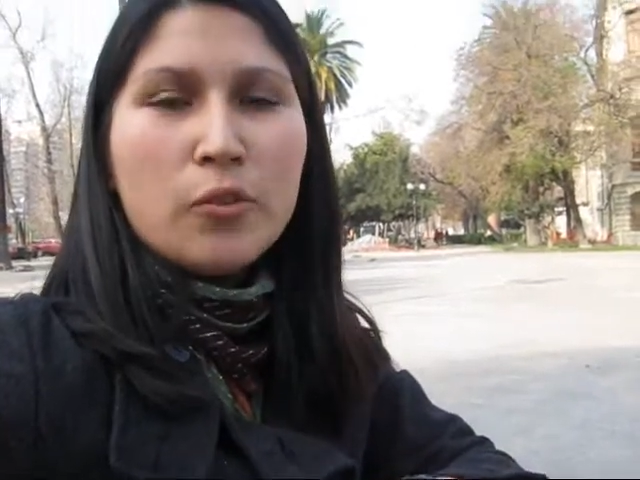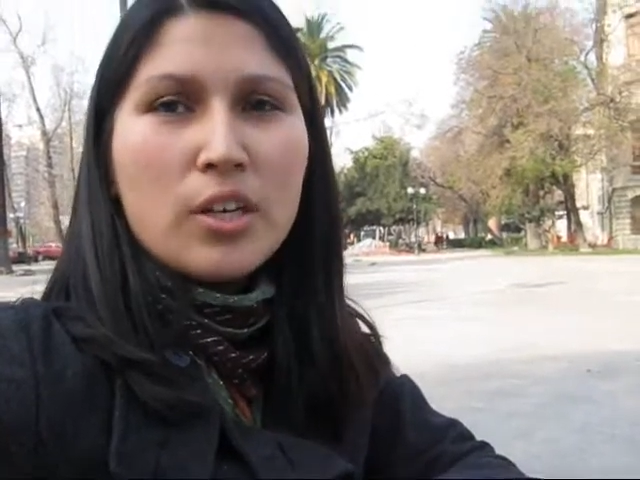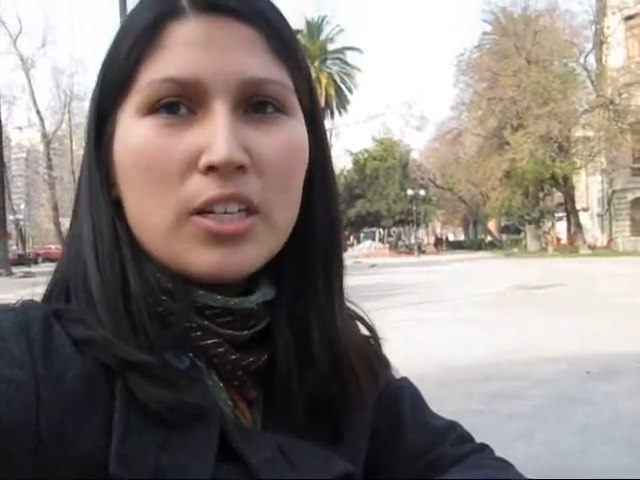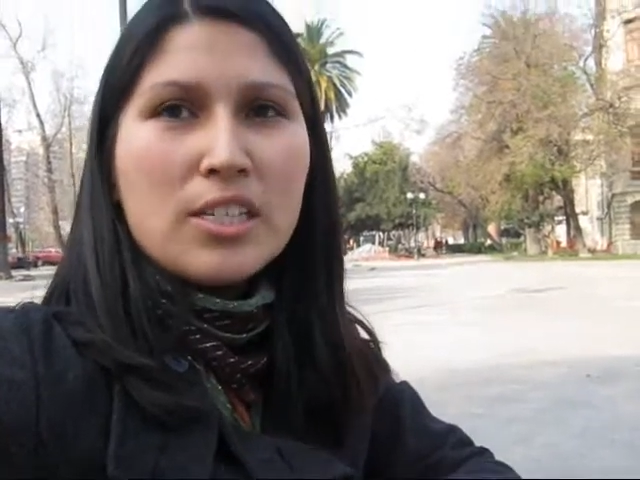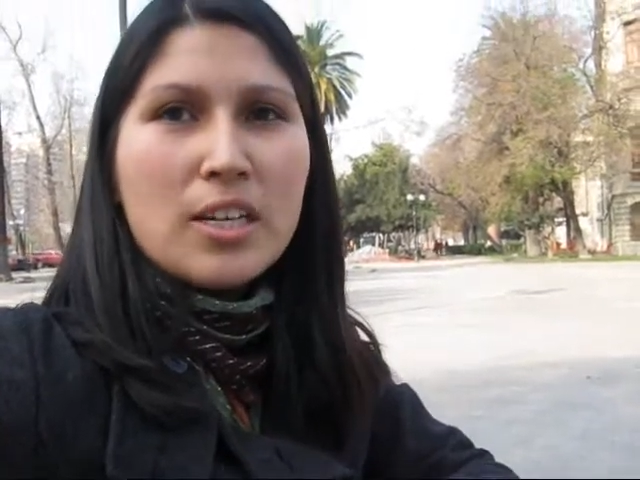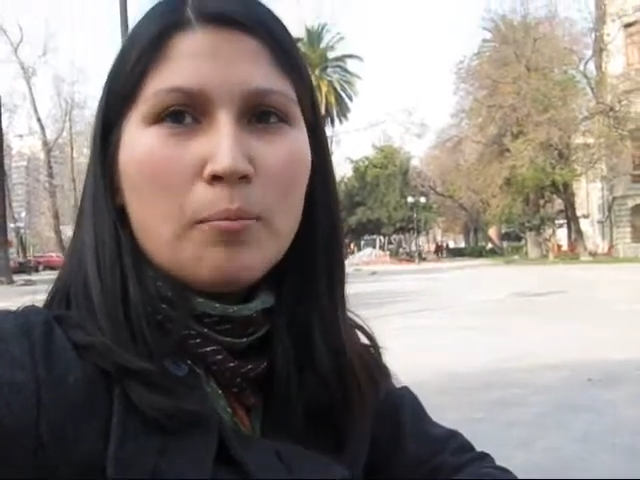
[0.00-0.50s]
for
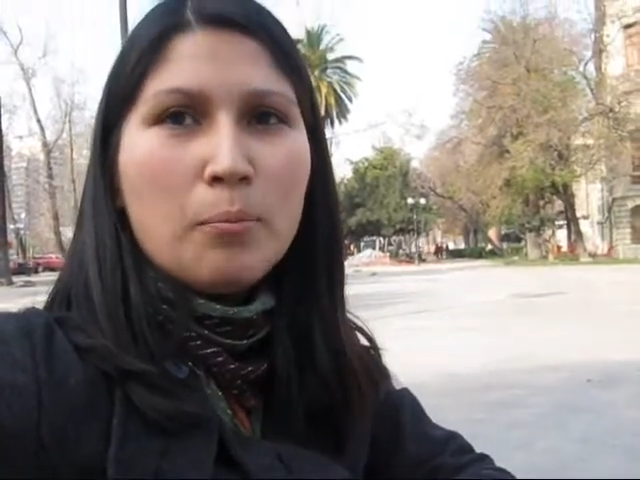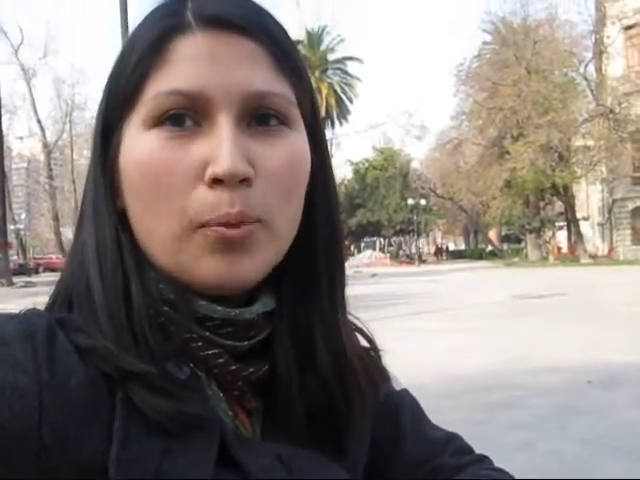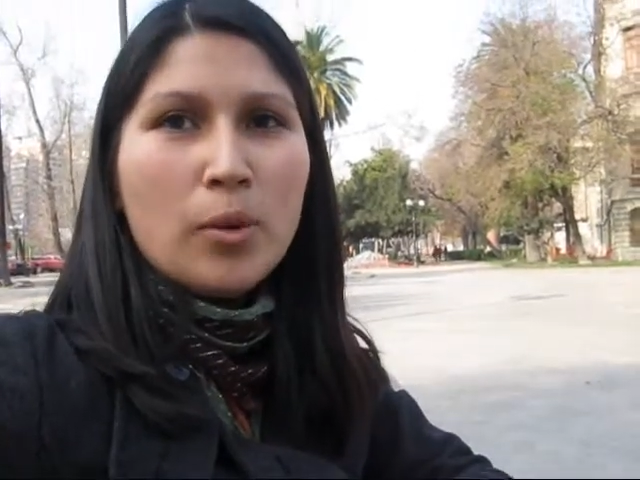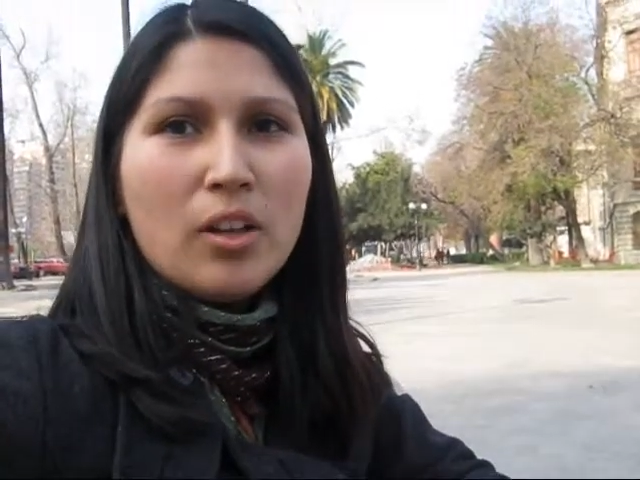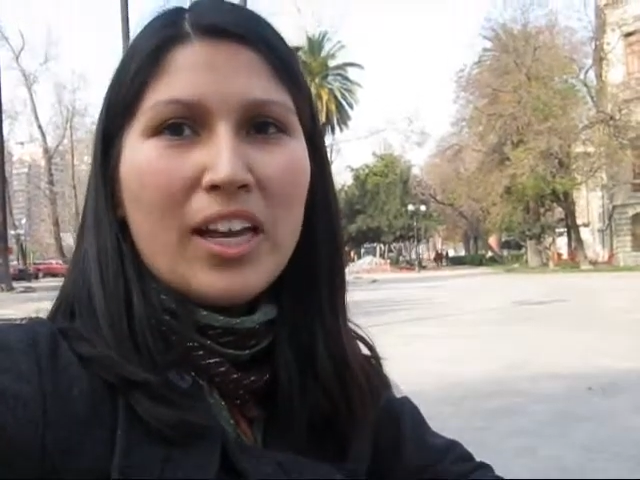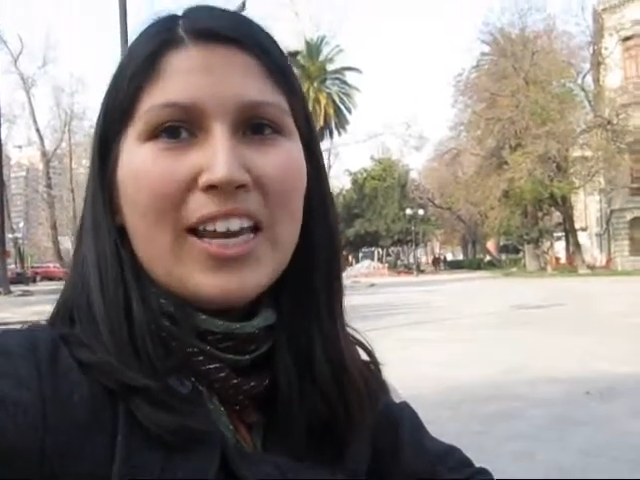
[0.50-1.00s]

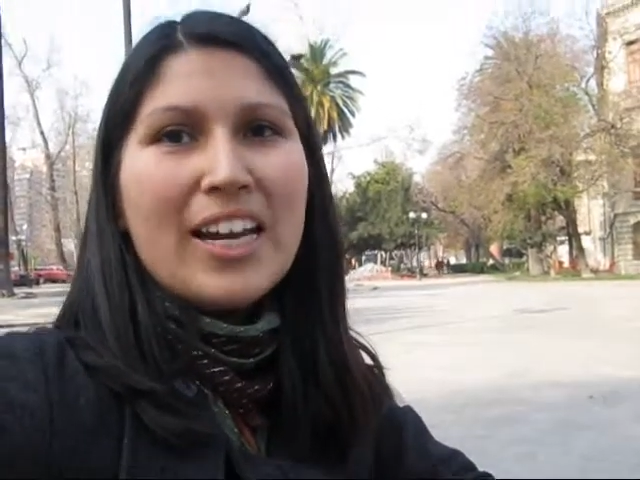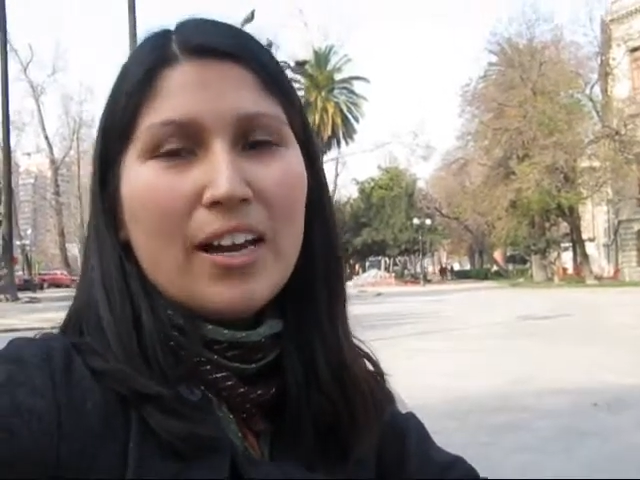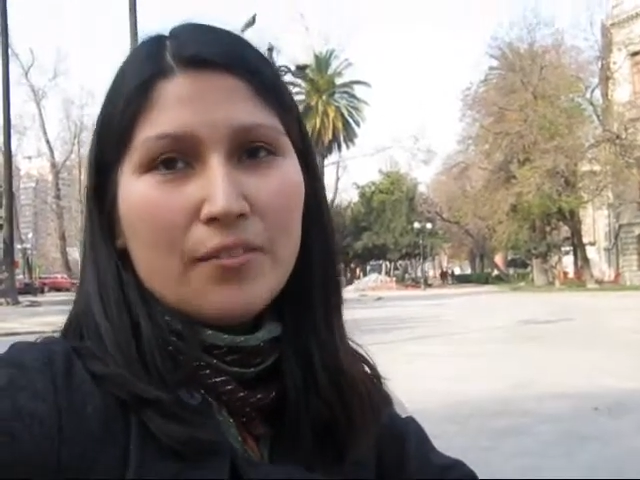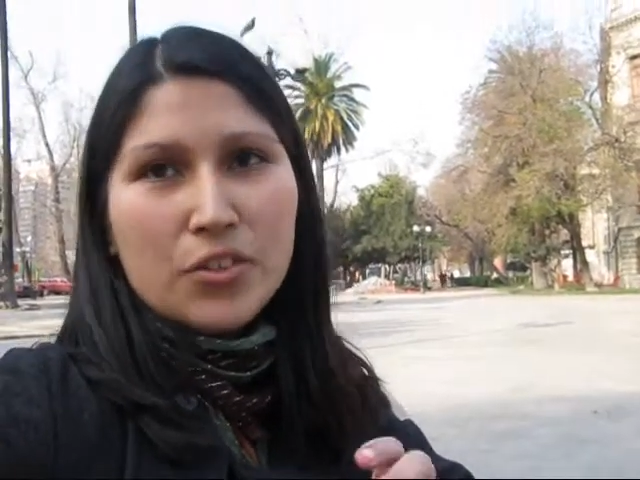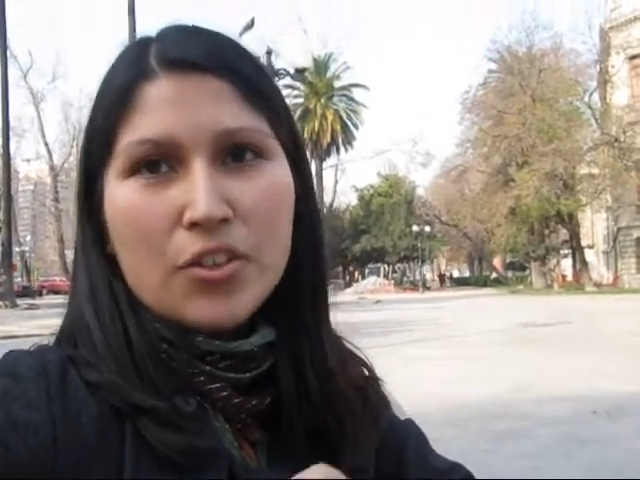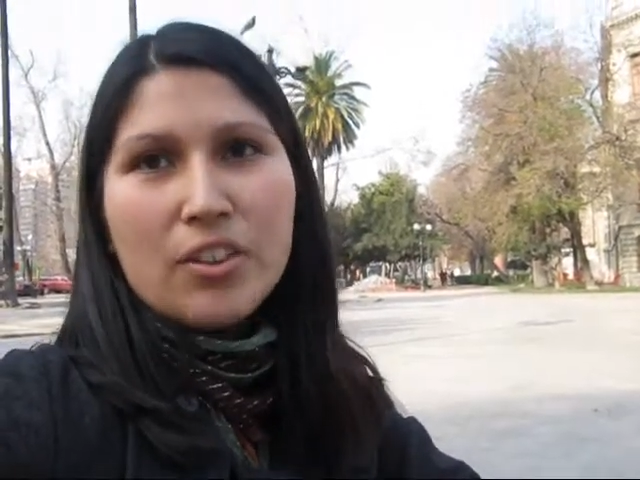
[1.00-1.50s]
example, and
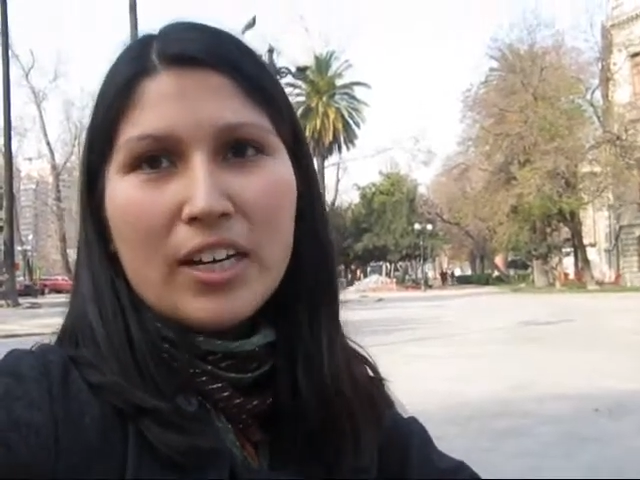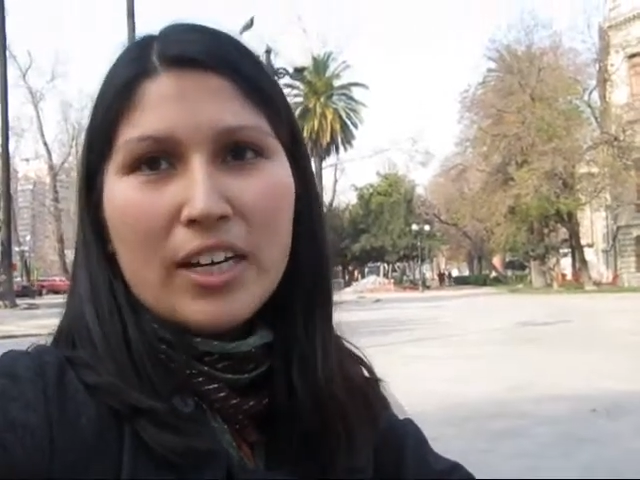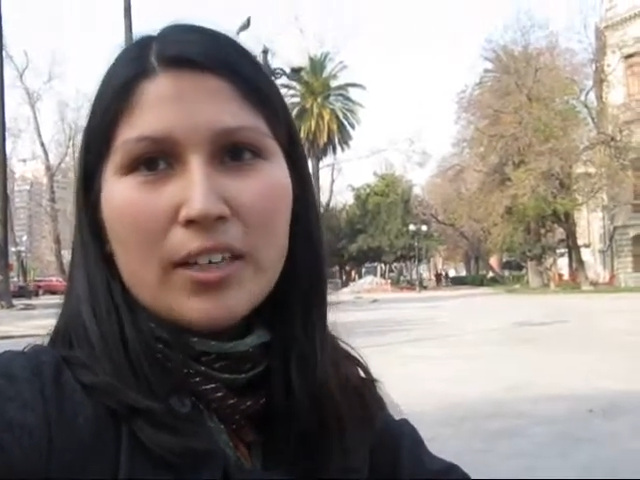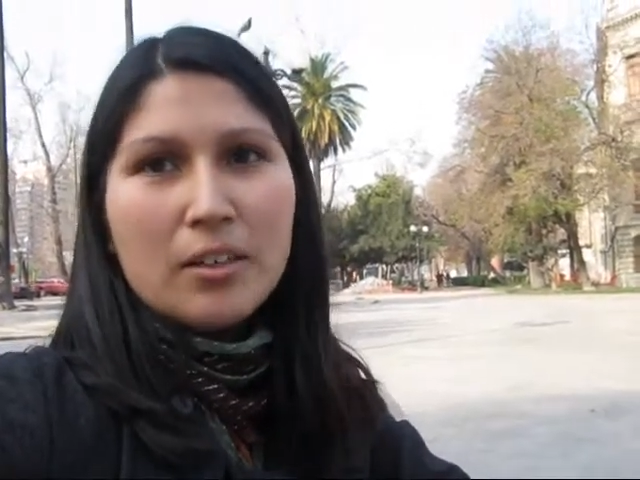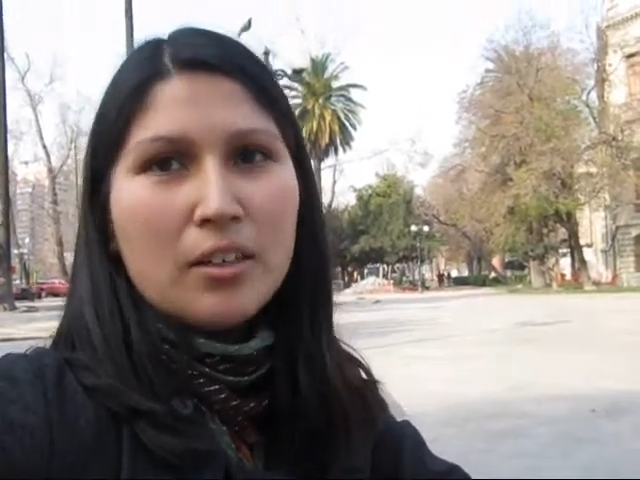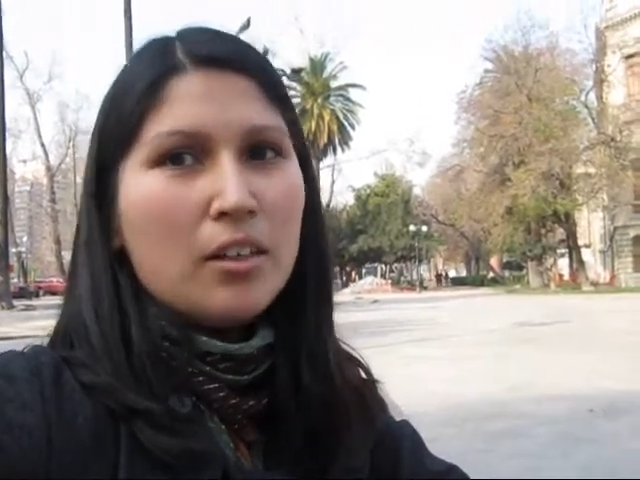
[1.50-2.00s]
after that